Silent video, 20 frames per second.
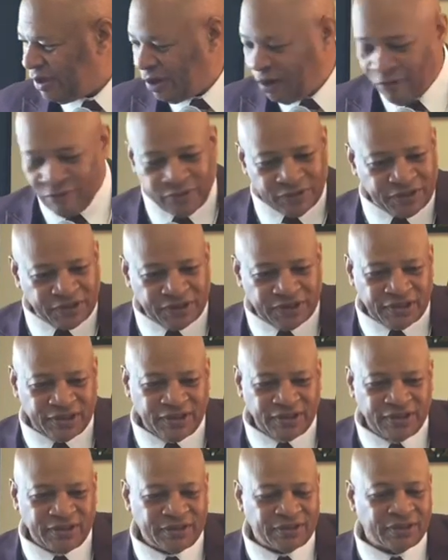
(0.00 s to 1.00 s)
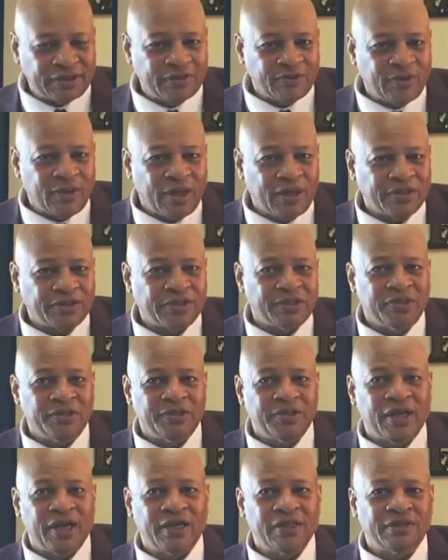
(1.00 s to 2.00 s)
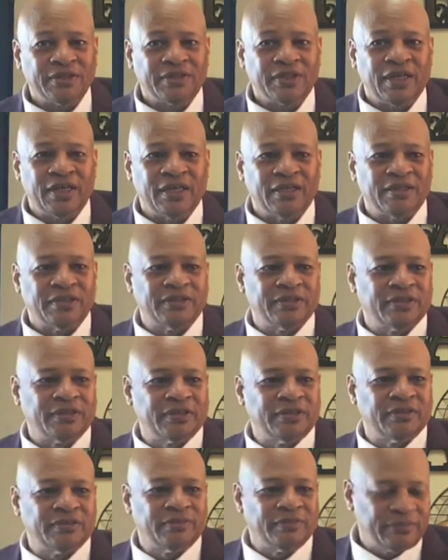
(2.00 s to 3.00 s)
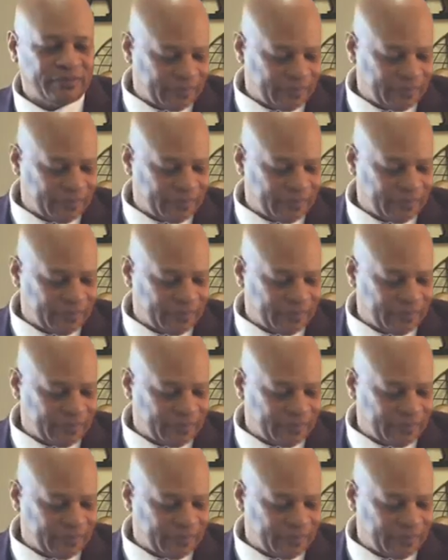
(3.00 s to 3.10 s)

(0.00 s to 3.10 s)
overseas as well as in the United States. Praise